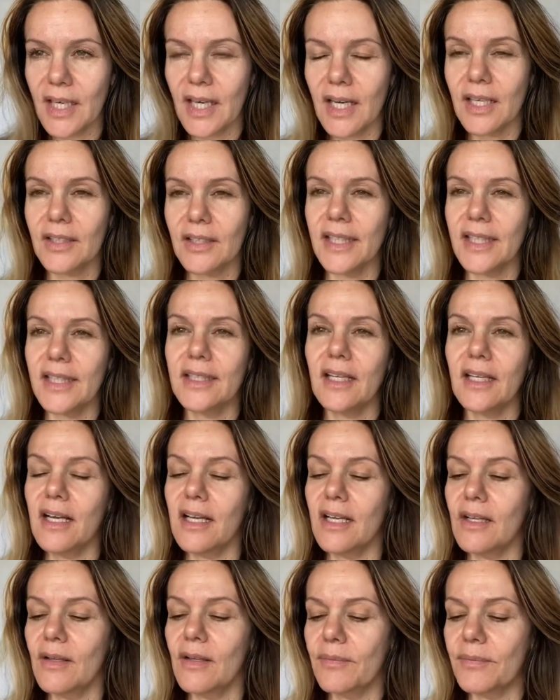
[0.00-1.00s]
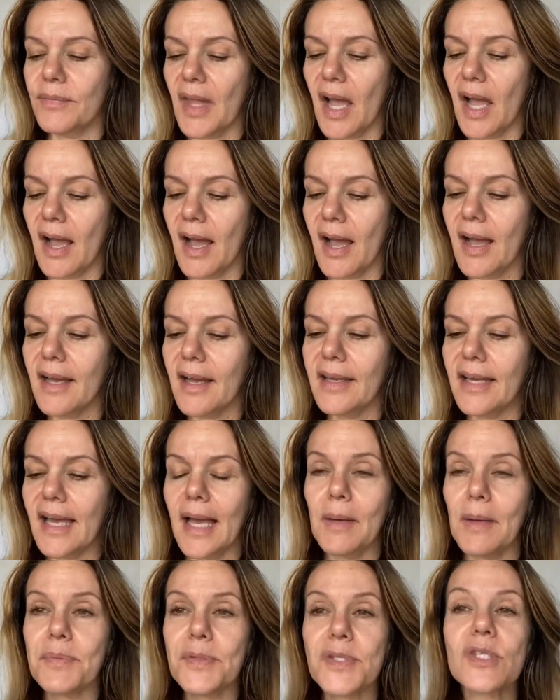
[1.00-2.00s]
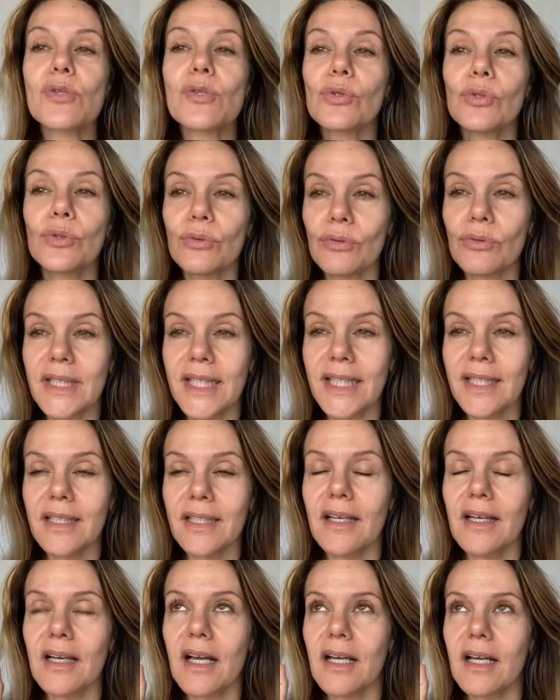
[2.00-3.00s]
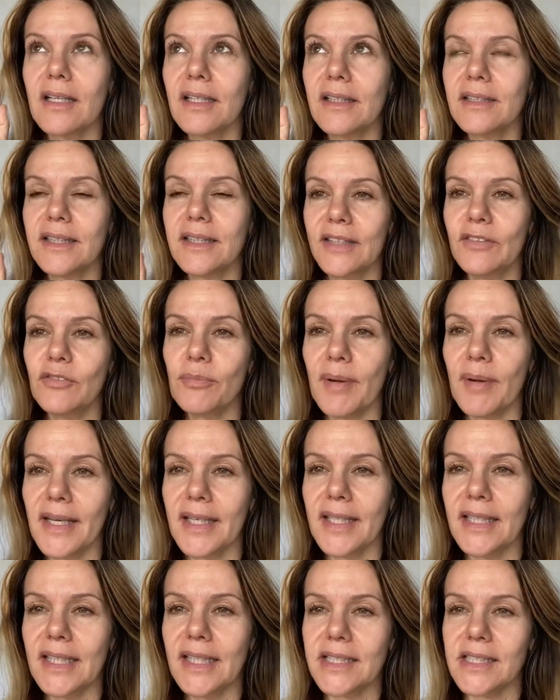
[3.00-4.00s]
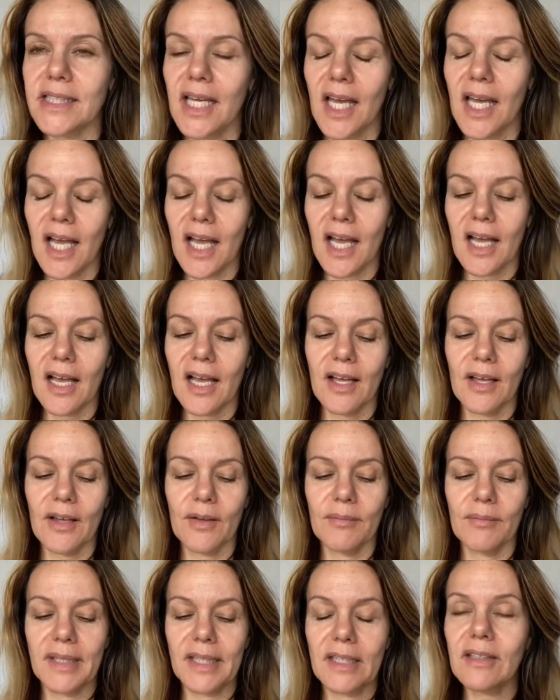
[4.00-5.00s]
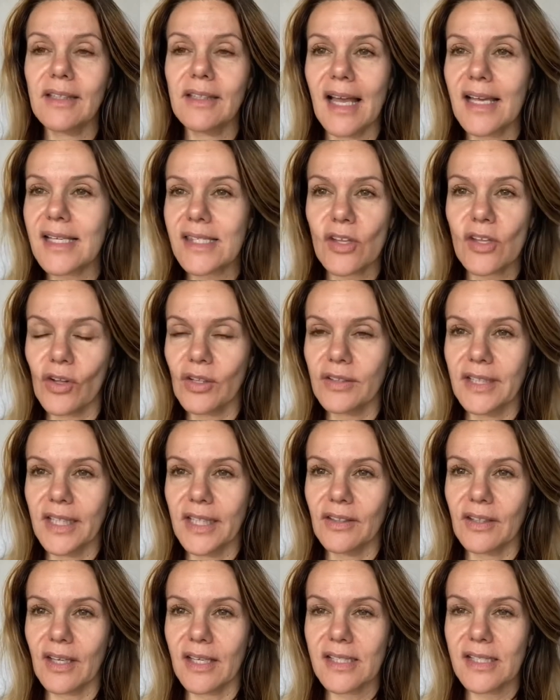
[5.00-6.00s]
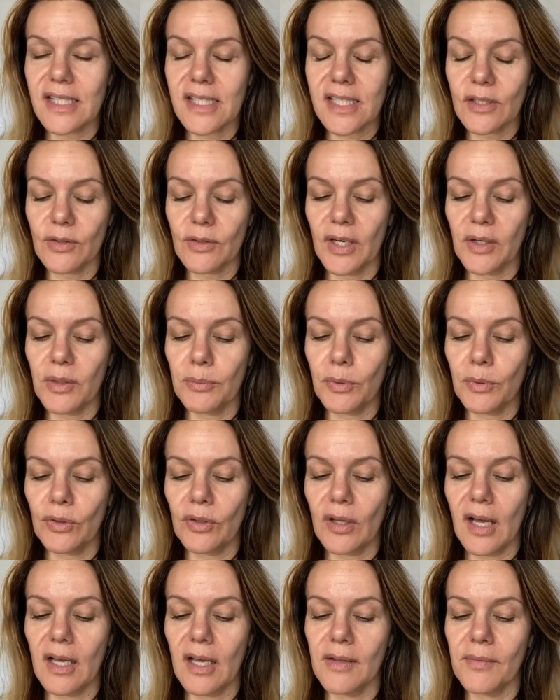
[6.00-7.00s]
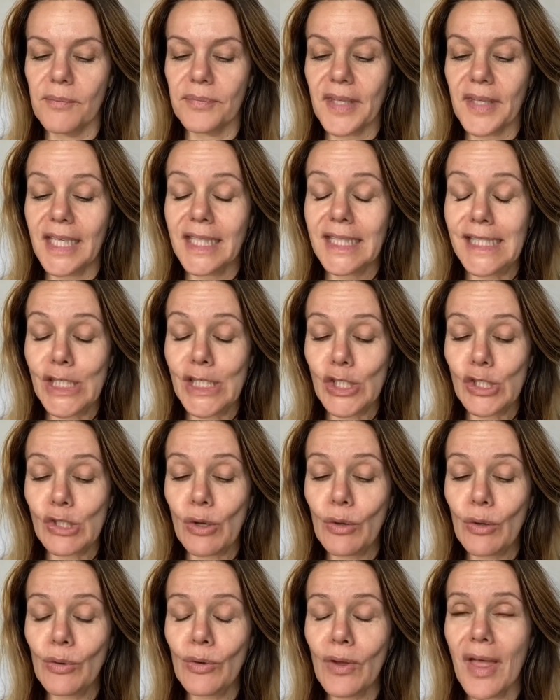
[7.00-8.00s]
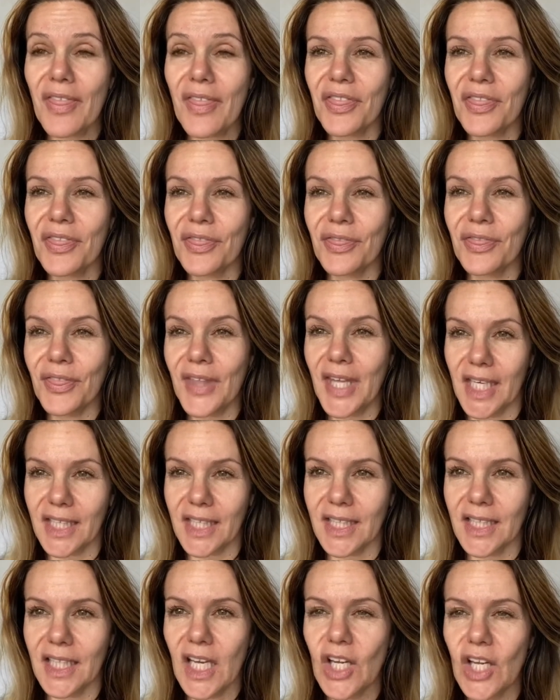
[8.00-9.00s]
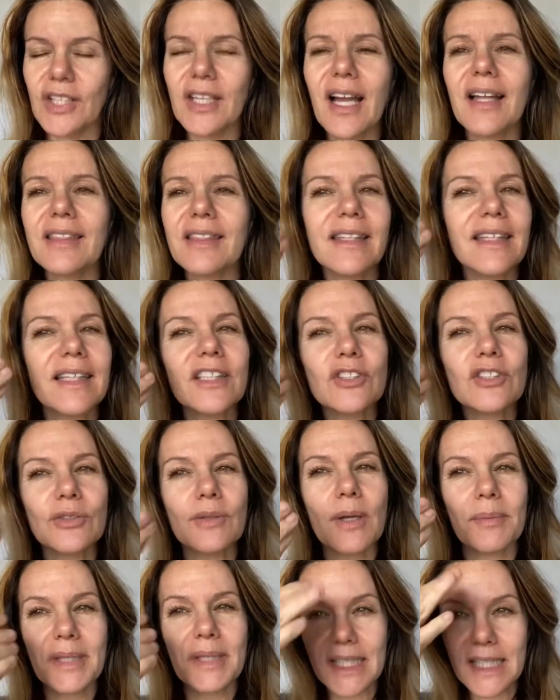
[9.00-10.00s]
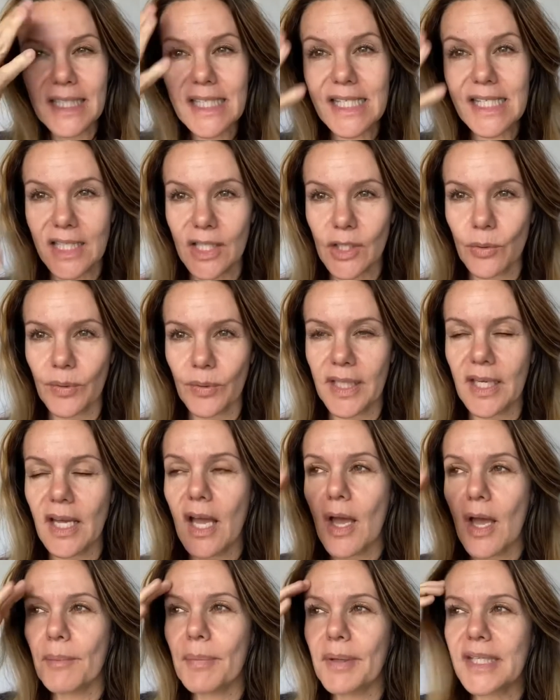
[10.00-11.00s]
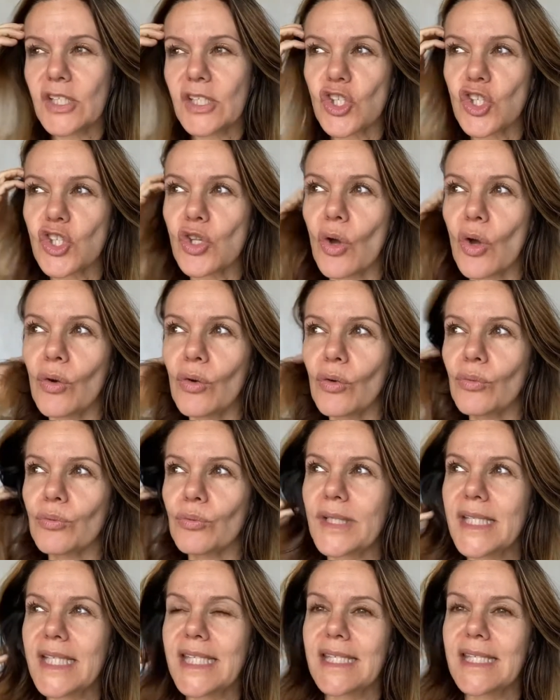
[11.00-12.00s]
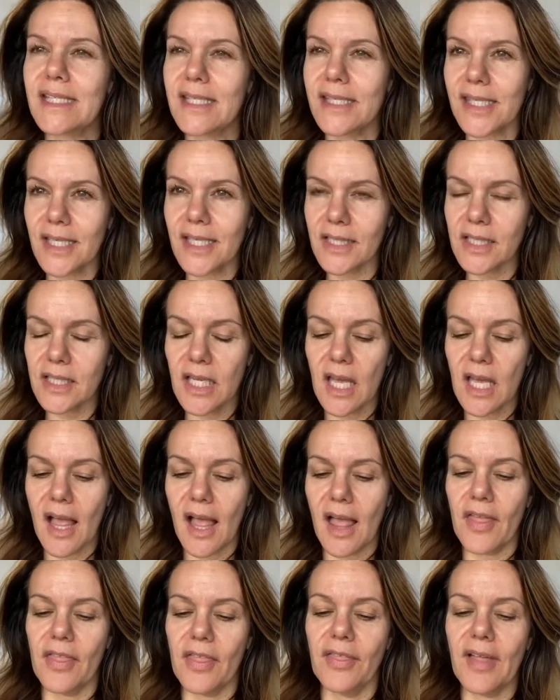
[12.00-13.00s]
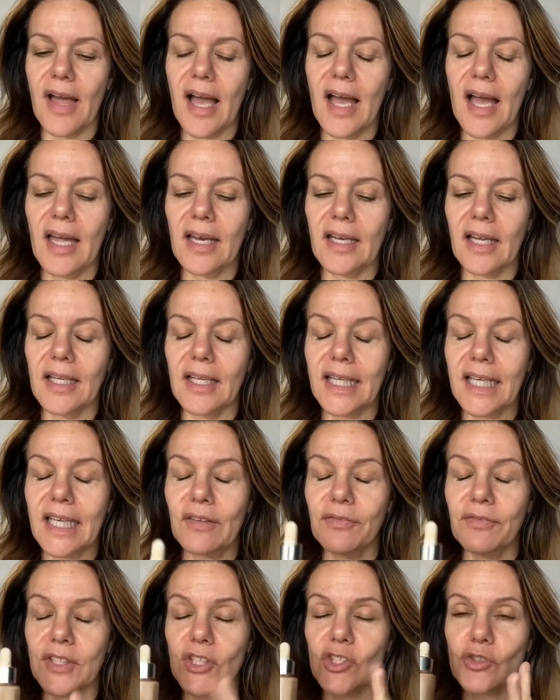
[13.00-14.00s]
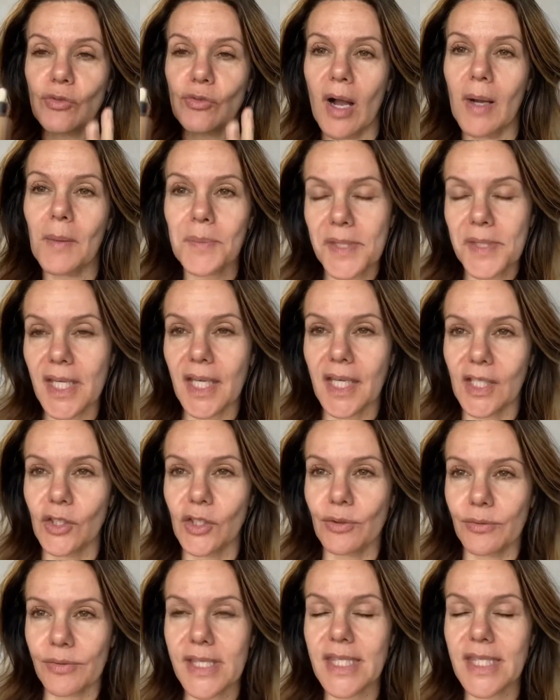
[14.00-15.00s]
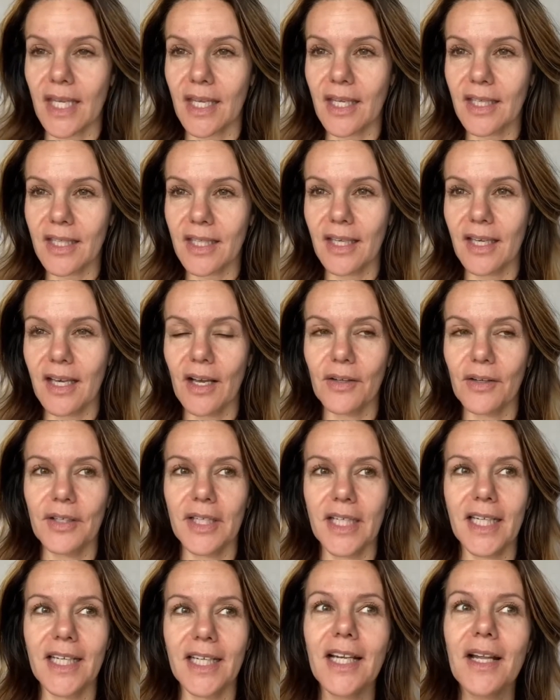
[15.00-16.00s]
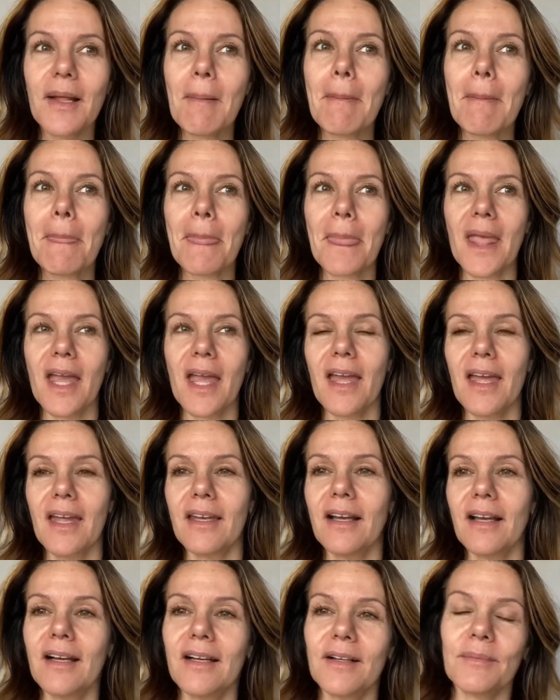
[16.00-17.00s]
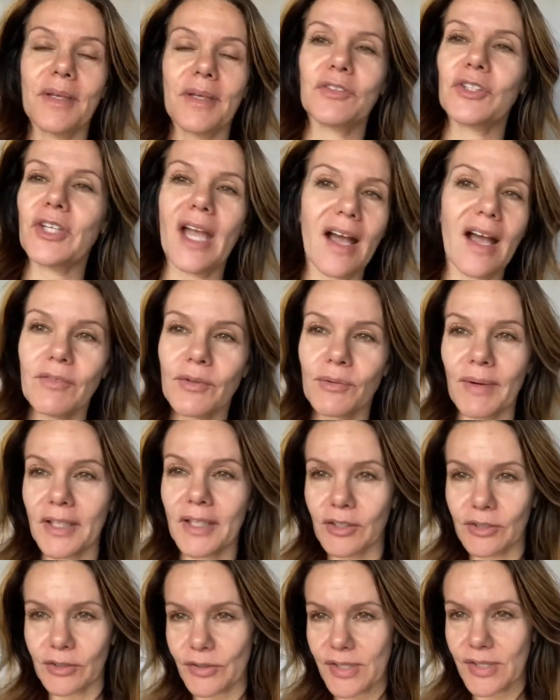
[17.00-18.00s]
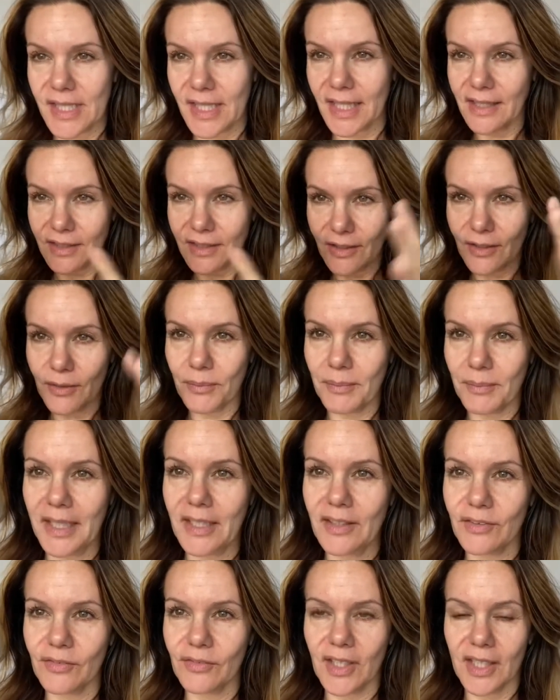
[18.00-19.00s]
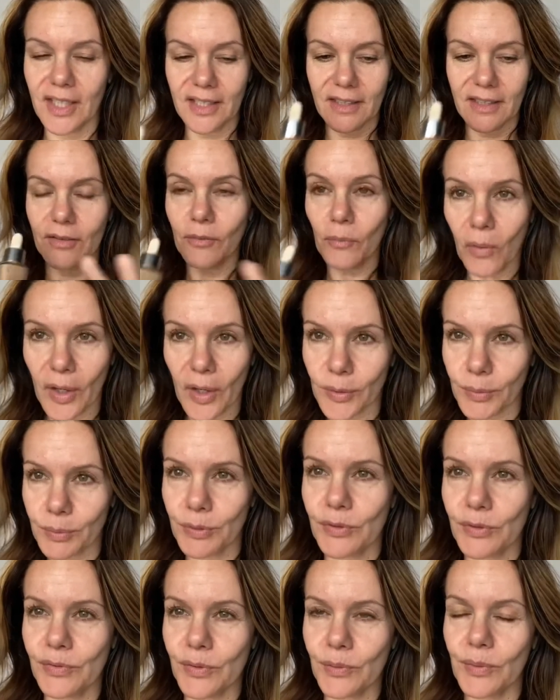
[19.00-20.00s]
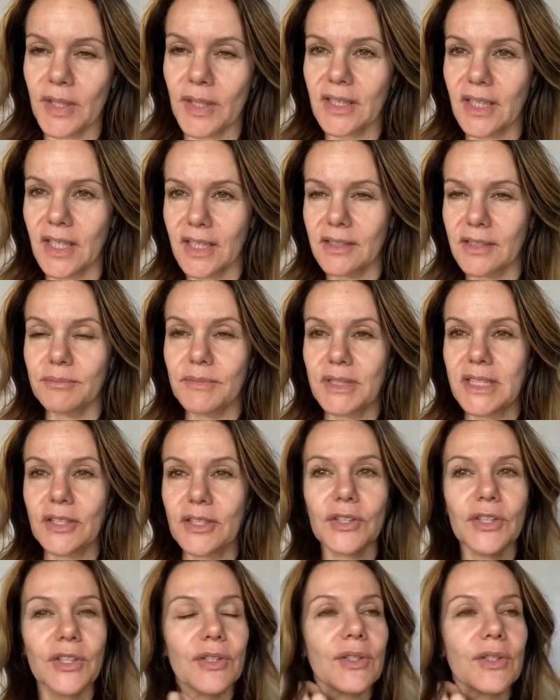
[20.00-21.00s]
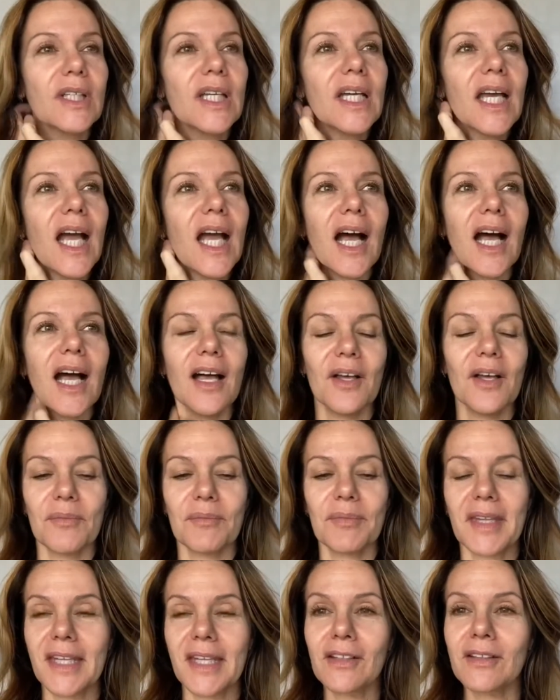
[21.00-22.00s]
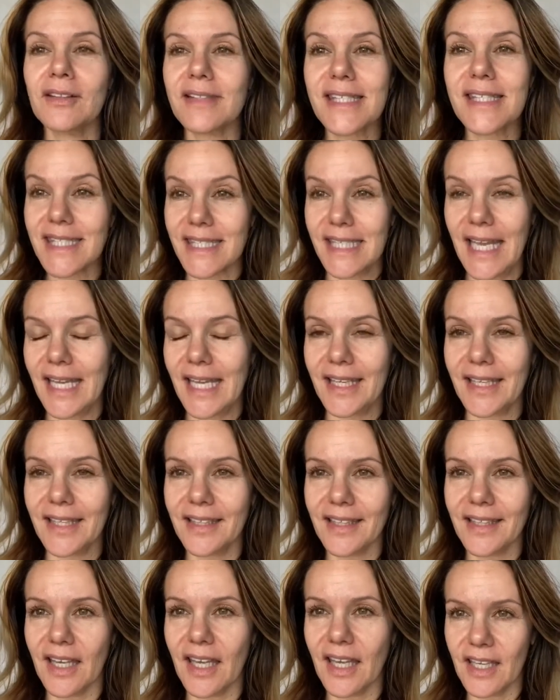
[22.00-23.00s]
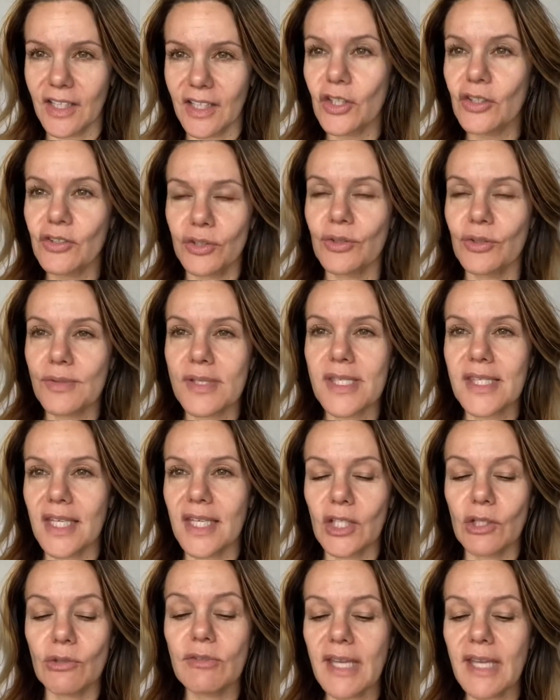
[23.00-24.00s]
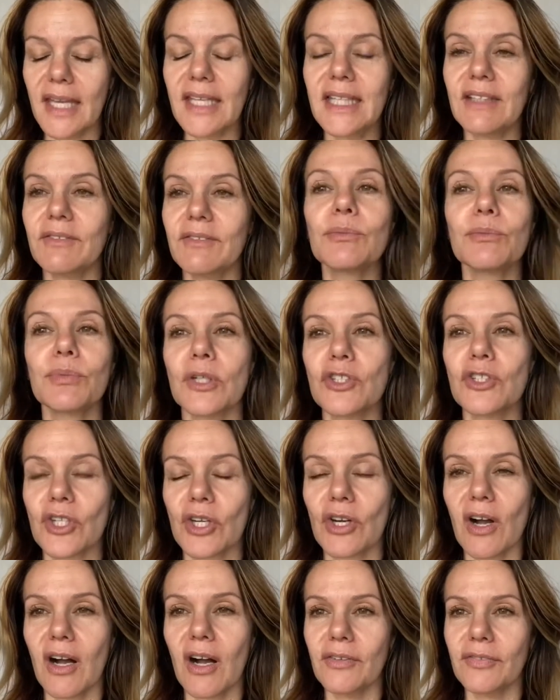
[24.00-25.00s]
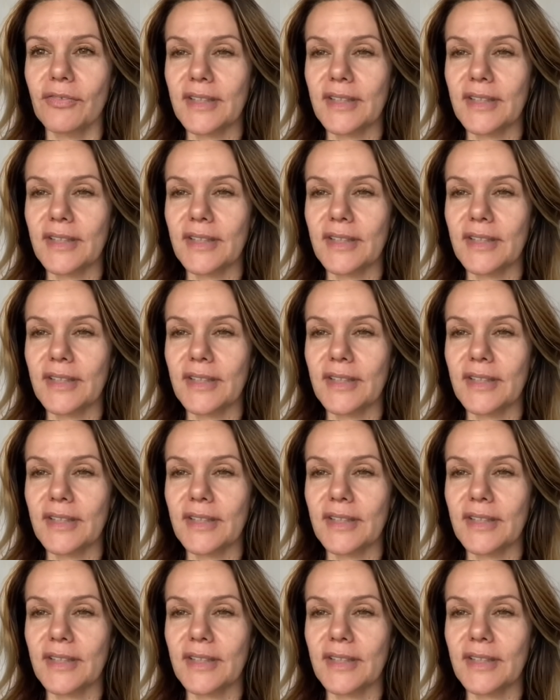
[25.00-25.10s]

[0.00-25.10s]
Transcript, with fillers: All right, um, I absolutely live by it. Um, it'll last all day, you guys. It's incredible. Um, and it's so thick. Not thick too, I mean, it is liquid, but it's so resistant that like if it drops in your sink, all right, and um, and you have a regular sink, you know, made of like waterproof or whatnot material, um, it'll stay in your sink. You can't even brush it off.